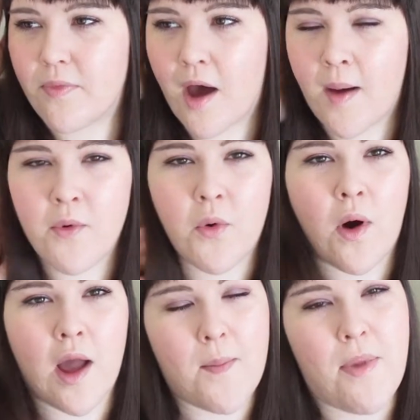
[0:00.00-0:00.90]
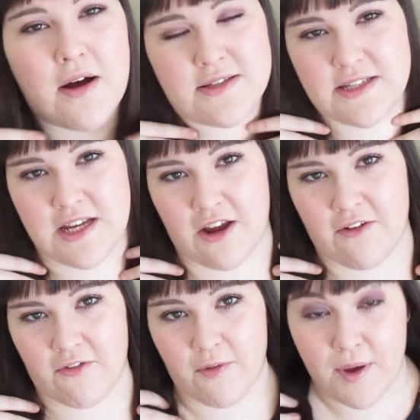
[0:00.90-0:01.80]
I'm quite a
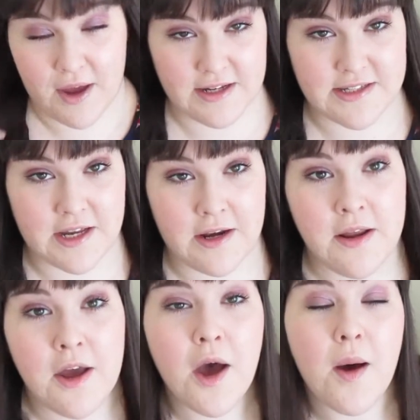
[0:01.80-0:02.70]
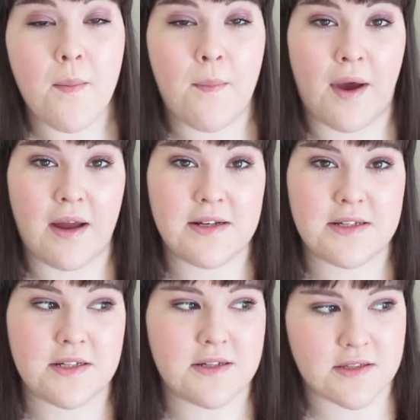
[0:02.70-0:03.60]
positive person but
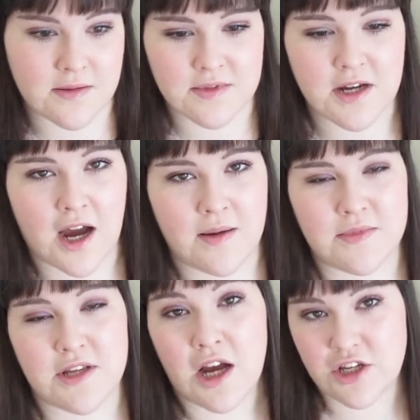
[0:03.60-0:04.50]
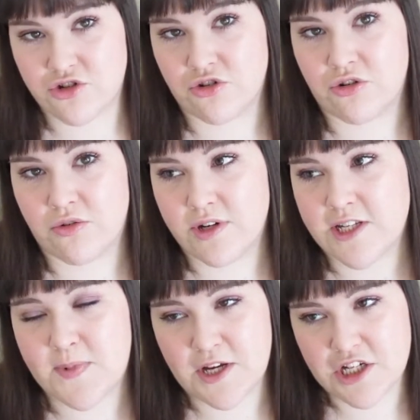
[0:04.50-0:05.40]
sometimes I struggle,
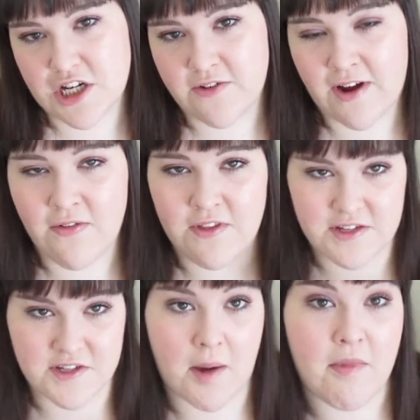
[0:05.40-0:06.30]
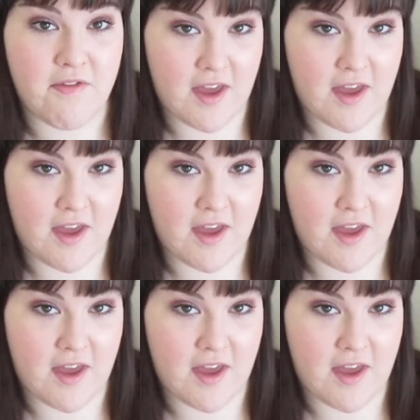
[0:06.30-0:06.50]
especially around this time of